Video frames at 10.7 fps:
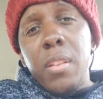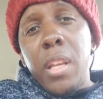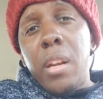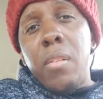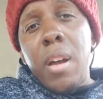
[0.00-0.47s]

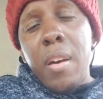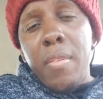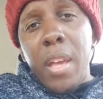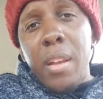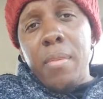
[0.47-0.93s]
They don't
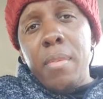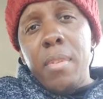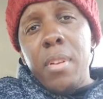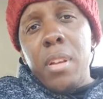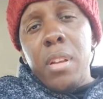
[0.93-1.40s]
have that,
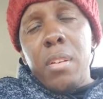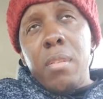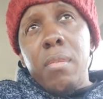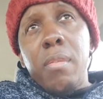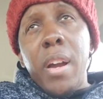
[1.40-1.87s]

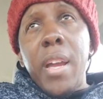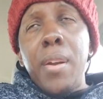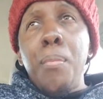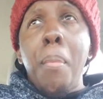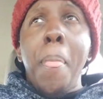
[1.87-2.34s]
right?